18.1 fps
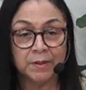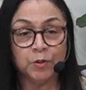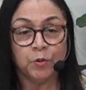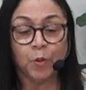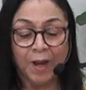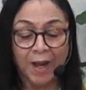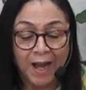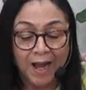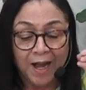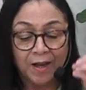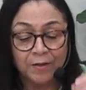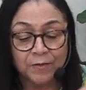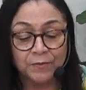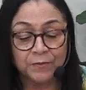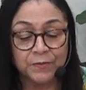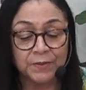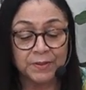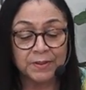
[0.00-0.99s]
You
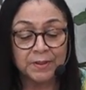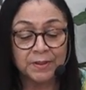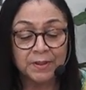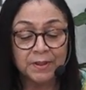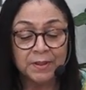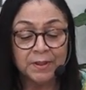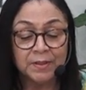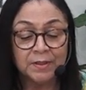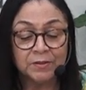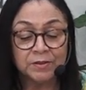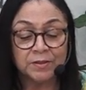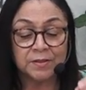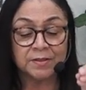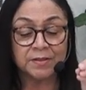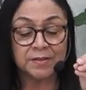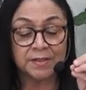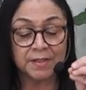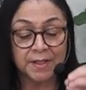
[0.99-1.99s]
have to
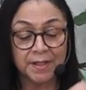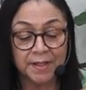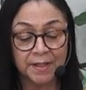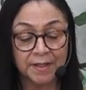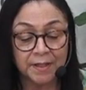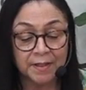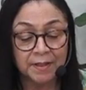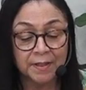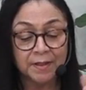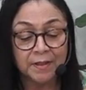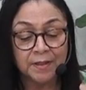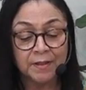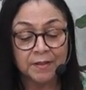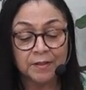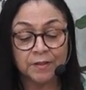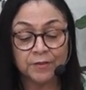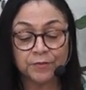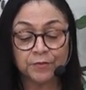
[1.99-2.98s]
see
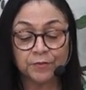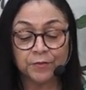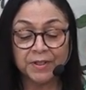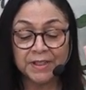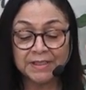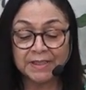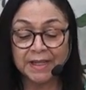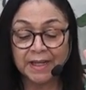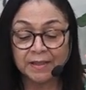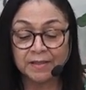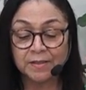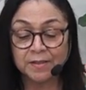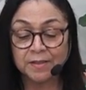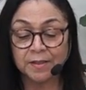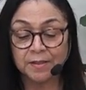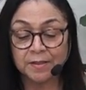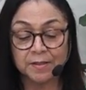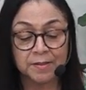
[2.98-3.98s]
the three
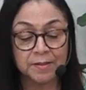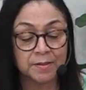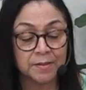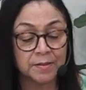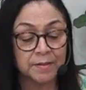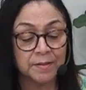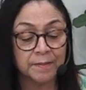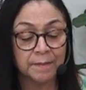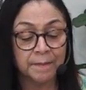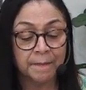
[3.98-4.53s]
tenses